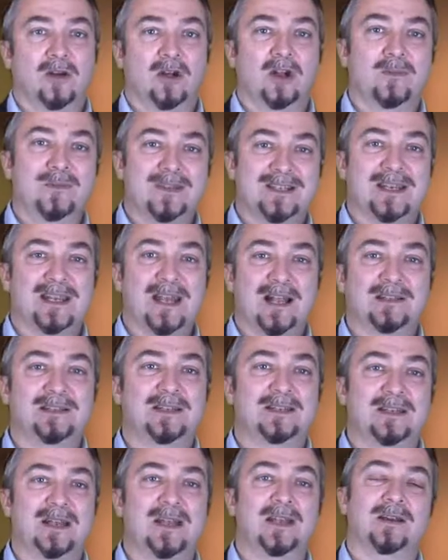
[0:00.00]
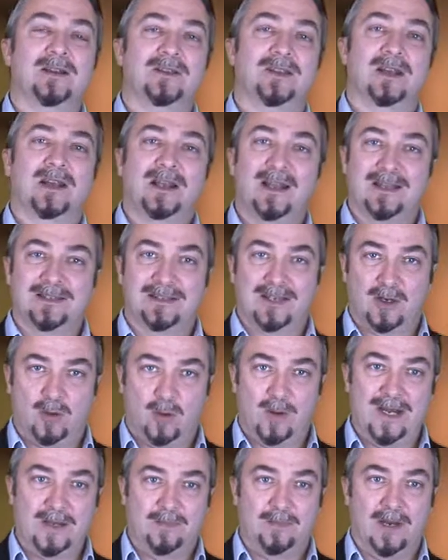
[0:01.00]
Curim is a Celtic take on the
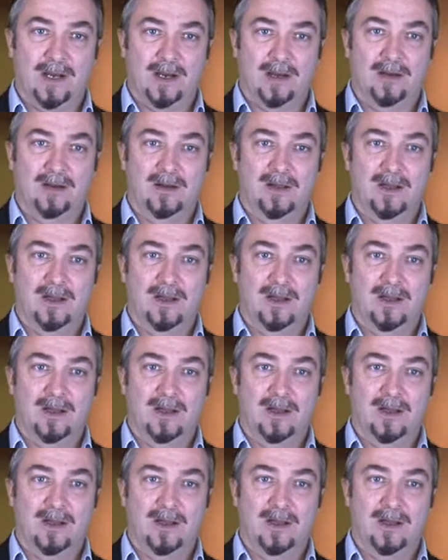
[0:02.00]
classic wheat beer.